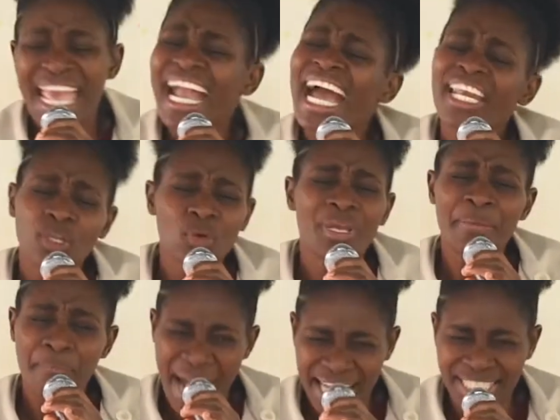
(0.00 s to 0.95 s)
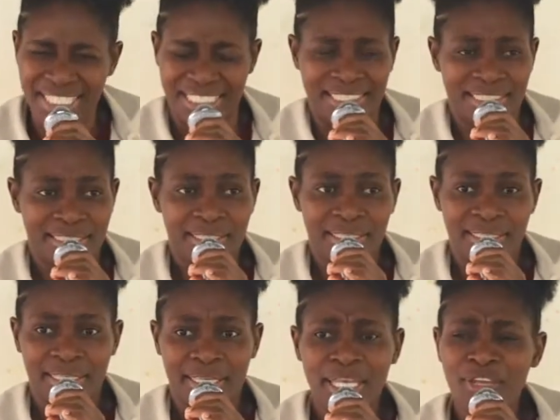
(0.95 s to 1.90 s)
Can you imagine?
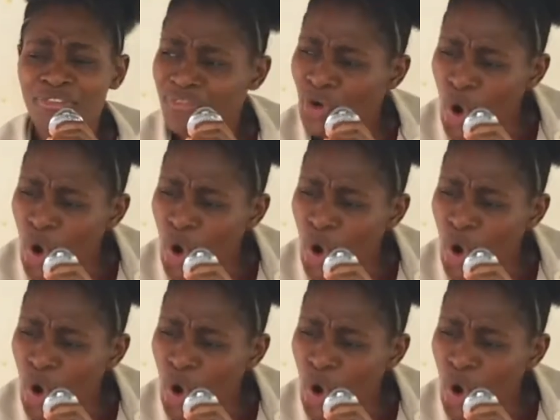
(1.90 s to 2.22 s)
If